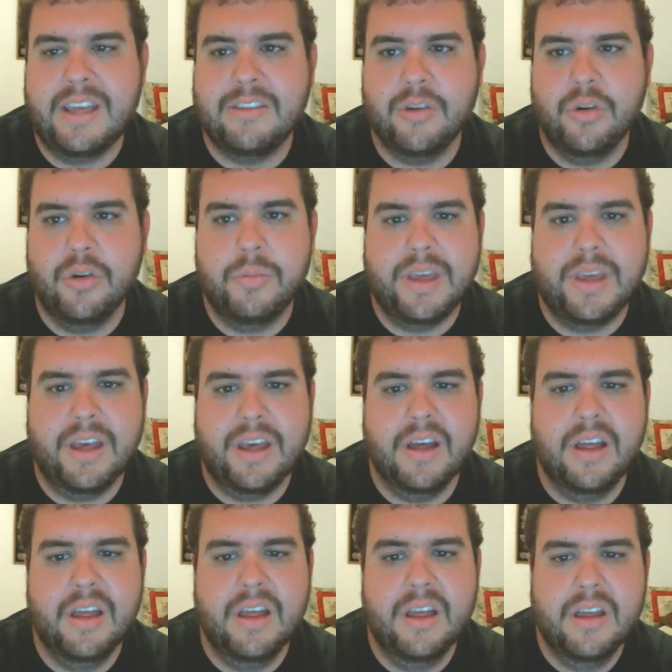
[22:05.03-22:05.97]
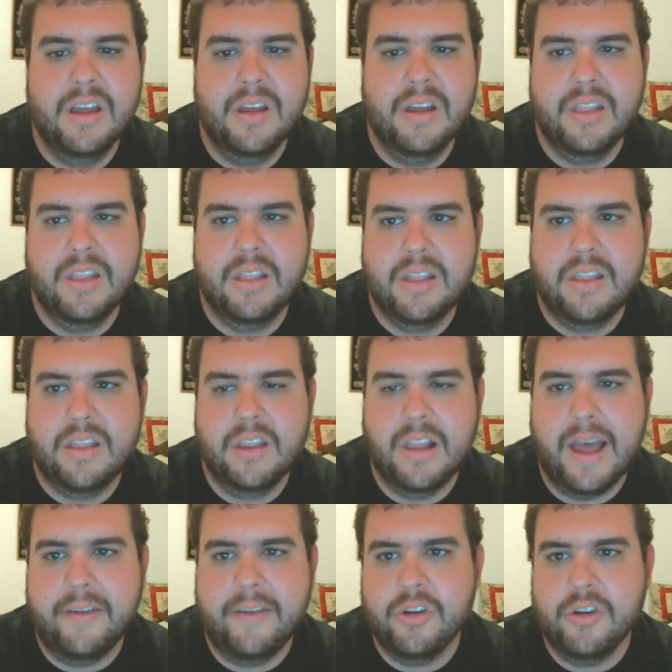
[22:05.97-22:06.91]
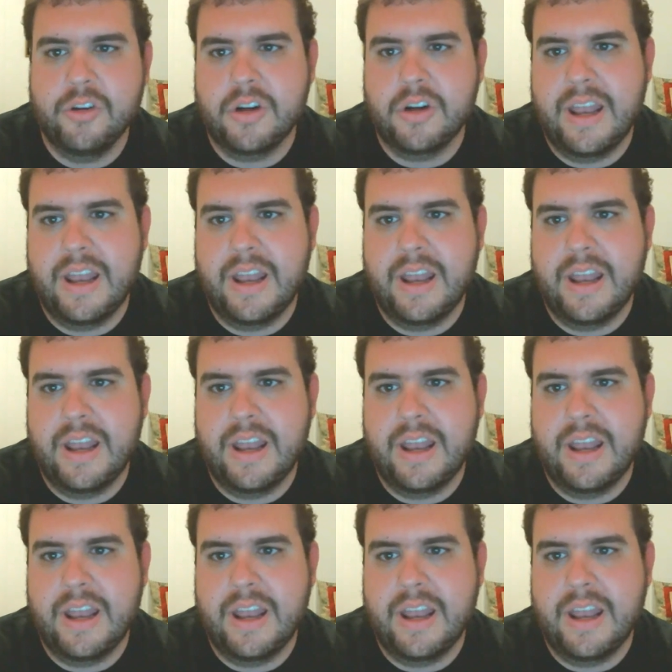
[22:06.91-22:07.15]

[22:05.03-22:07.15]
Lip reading: So it'd be the live shows